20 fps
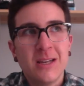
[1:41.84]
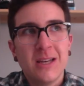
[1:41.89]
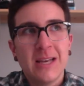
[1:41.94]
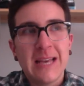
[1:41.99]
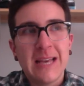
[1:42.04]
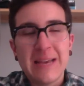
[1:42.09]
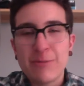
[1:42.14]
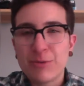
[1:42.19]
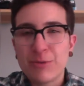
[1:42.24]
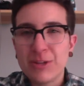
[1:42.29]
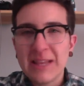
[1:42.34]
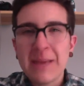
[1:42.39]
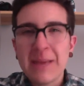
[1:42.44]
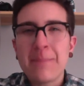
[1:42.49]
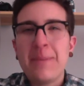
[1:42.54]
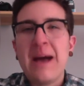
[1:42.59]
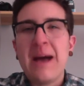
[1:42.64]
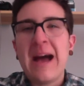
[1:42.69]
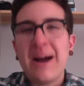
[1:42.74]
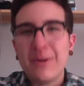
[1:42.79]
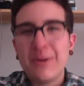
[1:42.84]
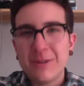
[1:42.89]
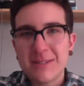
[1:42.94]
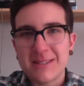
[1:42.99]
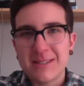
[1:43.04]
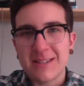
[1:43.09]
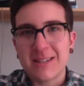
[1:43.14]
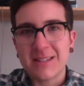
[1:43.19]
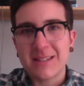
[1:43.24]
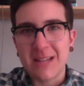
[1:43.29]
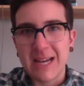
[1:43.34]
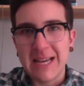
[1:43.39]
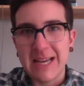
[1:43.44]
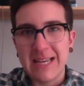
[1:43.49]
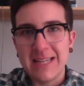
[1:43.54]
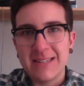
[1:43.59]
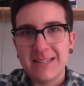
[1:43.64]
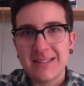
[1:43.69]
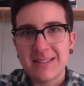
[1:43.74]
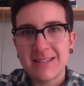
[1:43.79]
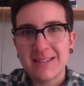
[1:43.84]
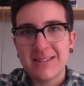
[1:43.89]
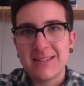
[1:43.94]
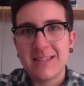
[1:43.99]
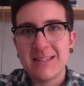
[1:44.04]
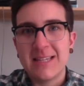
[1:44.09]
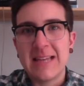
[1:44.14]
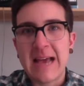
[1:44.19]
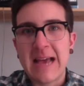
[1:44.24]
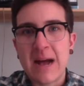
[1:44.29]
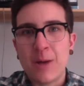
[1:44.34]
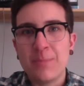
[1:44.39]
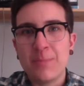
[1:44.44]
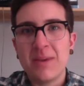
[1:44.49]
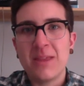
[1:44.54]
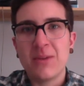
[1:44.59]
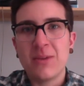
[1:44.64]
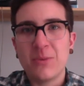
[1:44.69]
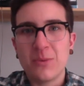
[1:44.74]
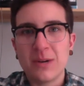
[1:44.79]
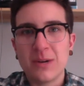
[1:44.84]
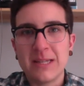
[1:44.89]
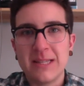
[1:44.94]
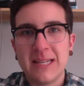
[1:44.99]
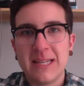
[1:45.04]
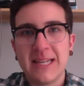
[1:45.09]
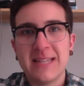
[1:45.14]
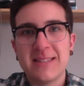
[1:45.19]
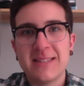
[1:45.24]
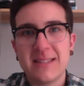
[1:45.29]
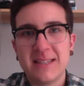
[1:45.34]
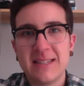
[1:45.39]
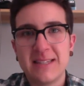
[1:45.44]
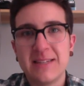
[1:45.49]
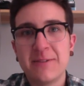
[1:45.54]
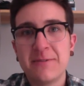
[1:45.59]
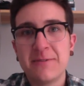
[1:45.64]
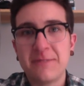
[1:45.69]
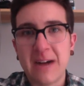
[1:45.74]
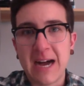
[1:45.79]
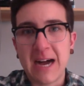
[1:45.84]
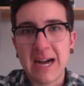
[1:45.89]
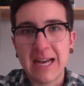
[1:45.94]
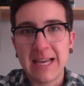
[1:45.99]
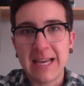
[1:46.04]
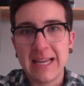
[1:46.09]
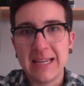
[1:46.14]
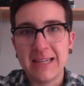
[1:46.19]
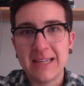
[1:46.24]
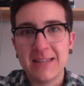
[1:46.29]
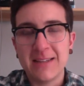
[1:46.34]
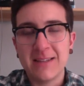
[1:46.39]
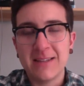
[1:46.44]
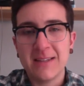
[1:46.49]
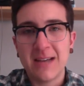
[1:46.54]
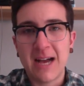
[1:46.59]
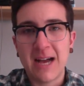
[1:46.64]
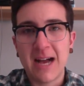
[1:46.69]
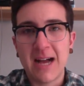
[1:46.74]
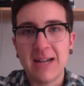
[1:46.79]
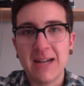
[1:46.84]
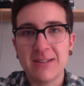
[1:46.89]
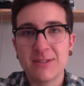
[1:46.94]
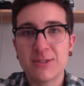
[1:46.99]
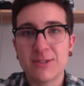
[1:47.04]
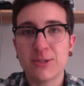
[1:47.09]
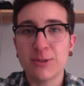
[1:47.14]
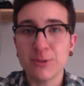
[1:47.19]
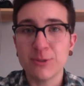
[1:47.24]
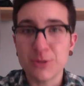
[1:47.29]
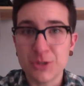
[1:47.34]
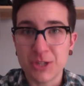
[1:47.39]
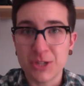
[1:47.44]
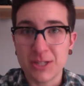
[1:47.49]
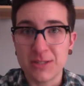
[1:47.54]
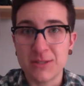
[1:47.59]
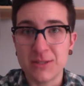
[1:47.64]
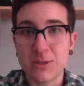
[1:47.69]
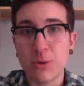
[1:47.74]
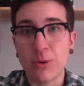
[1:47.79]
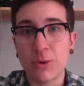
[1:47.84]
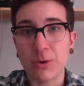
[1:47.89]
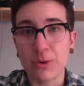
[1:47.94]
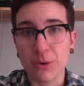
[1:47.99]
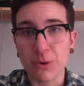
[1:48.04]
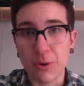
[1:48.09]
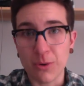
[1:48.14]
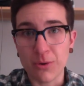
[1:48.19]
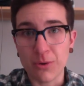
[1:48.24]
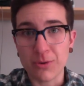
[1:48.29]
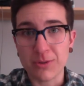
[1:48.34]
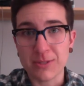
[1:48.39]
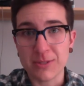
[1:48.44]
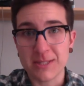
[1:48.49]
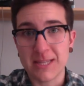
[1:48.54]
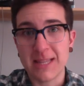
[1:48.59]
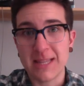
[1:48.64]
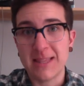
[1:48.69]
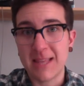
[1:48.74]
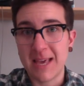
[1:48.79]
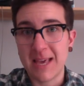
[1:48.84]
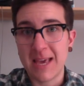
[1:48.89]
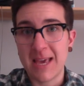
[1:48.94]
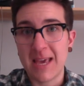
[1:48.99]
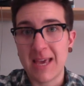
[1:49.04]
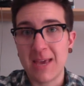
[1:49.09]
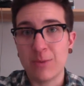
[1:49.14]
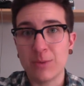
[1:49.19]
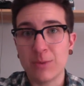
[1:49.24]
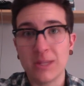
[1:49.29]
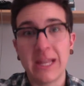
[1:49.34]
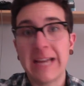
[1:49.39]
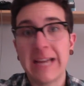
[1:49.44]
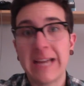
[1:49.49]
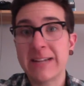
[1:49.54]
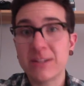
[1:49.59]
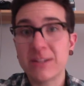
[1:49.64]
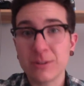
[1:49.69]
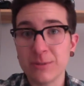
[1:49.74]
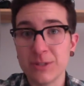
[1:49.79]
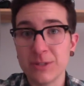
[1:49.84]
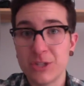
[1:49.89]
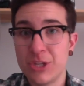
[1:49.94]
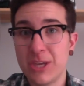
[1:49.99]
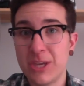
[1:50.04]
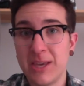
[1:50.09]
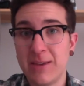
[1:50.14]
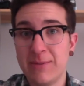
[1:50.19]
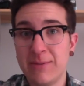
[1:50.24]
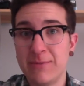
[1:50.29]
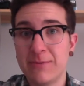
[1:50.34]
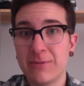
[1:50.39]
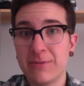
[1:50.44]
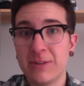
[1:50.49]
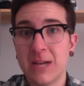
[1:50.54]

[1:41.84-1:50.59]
it really empowers the client to now be the one that gets to define solutions or goals that they would like to achieve.